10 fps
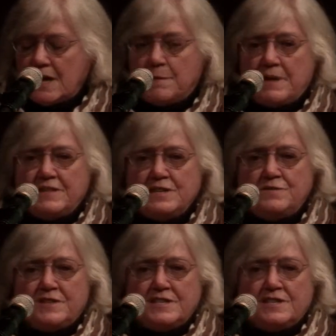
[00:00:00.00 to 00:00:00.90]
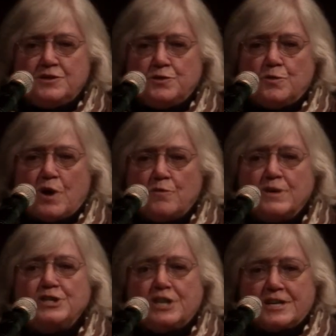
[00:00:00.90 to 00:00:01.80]
um, and this fits into uh,
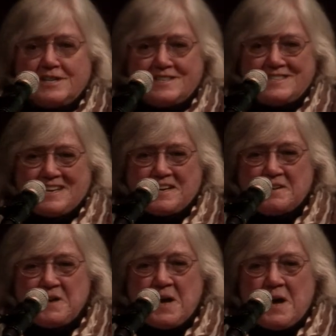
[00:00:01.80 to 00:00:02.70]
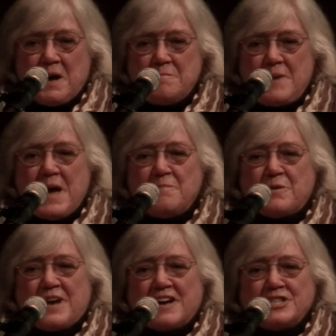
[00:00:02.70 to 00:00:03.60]
Rigshakya's uh, paper,
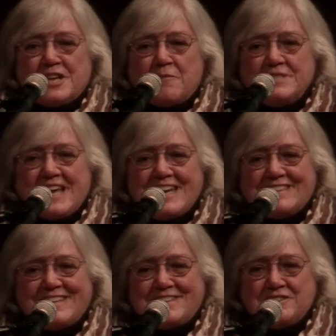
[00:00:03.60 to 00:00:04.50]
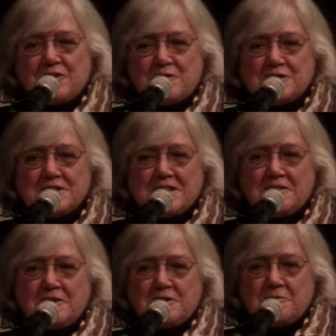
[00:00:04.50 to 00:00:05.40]
and actually I was getting a little nervous because I
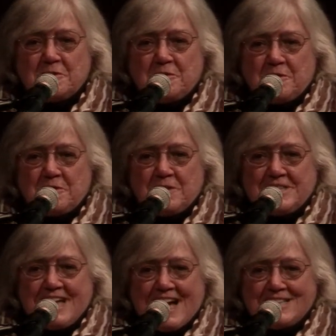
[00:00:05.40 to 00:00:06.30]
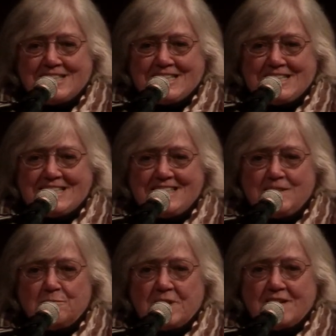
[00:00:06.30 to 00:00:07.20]
thought you were go going to actually
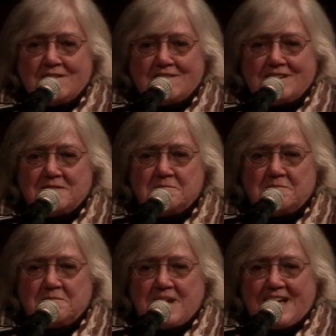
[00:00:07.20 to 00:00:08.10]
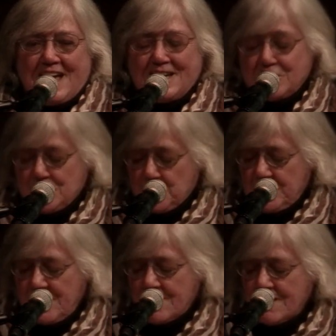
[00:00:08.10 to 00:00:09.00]
steal my, um, my
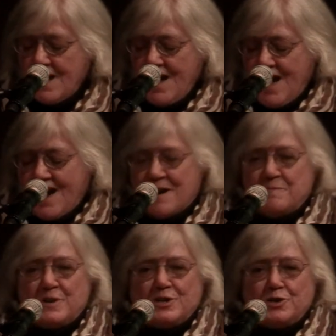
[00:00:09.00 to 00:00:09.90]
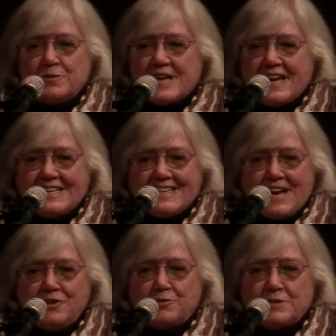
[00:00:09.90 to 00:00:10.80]
anecdote here um, because you were getting
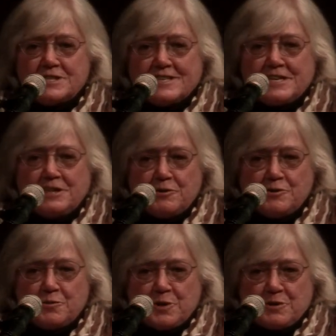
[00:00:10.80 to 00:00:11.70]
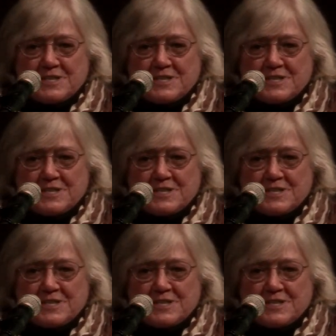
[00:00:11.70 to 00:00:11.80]
dangerously close with those